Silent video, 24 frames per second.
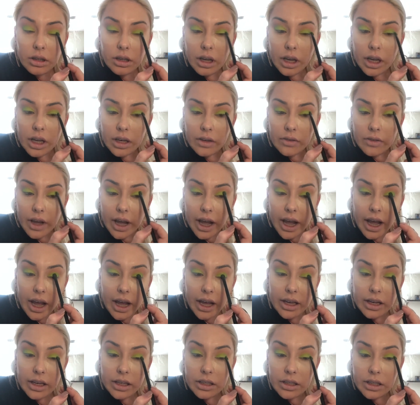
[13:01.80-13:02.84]
kind of
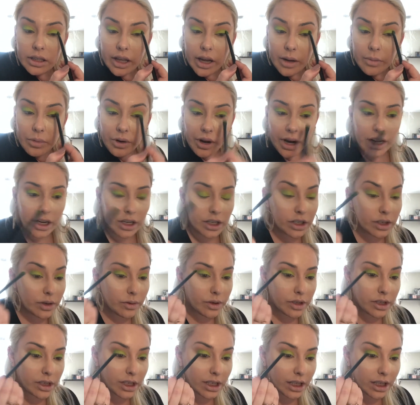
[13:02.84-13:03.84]
adding to that brightness so it's